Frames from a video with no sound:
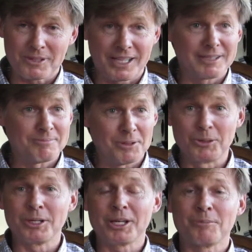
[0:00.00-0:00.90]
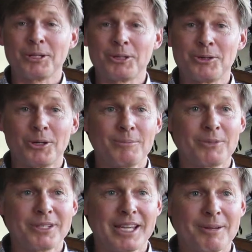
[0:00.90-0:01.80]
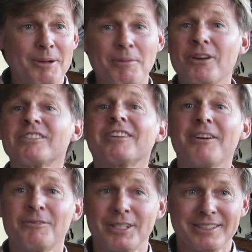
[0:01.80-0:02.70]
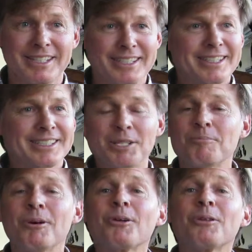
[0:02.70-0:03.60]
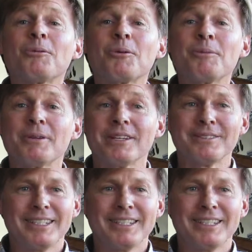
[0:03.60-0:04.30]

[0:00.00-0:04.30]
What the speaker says: I learned how to play the drums, and my parents loved it. Didn't bother them one bit.